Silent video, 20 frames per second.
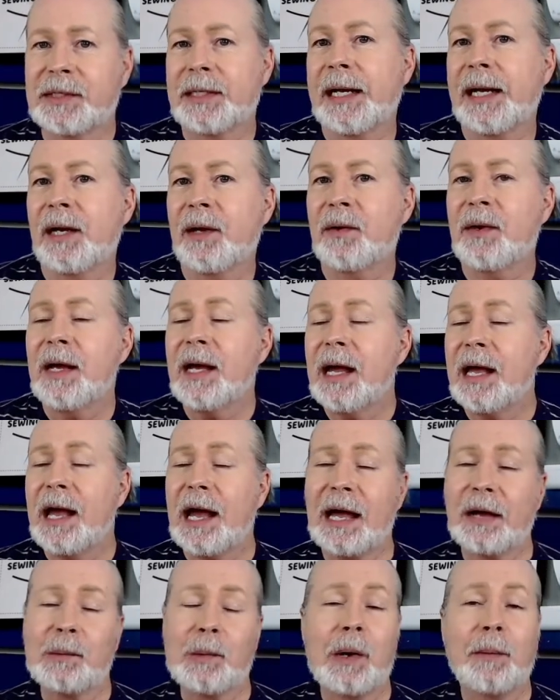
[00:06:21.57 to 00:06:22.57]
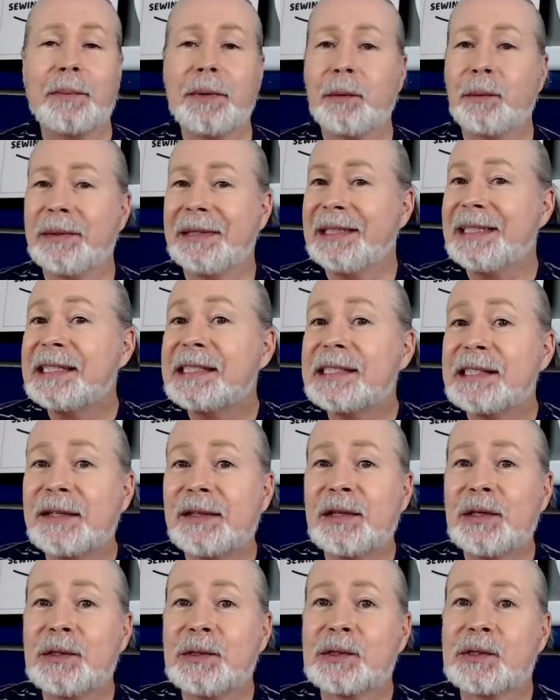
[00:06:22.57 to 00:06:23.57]
Now, I won't be
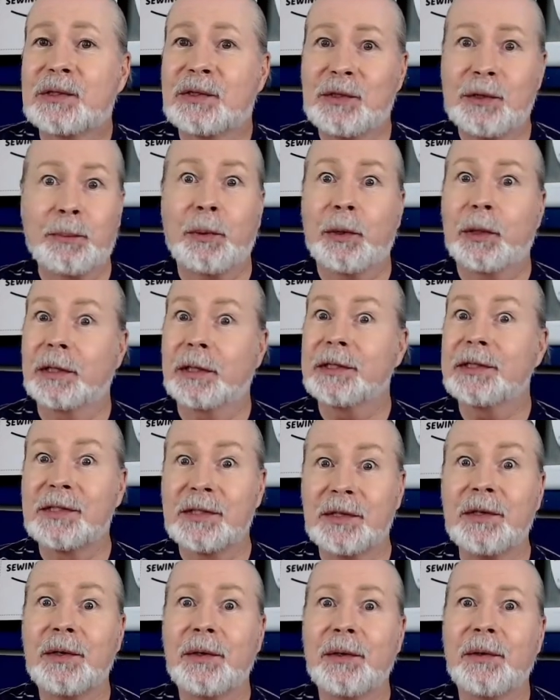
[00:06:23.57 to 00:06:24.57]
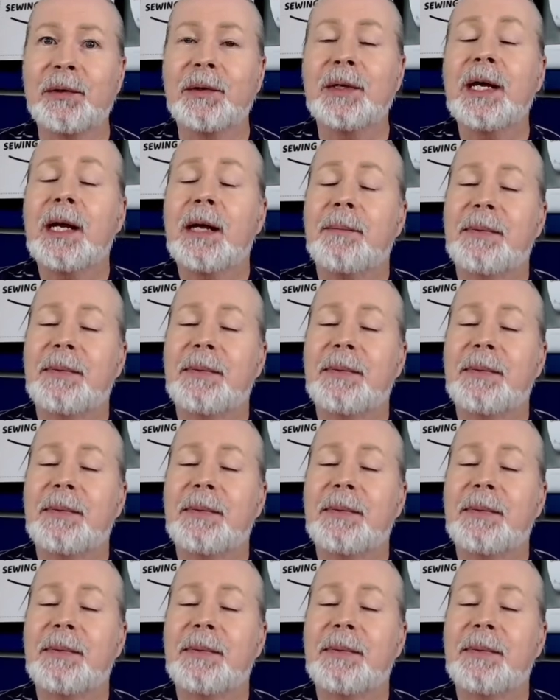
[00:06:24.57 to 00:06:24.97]
releasing those super soon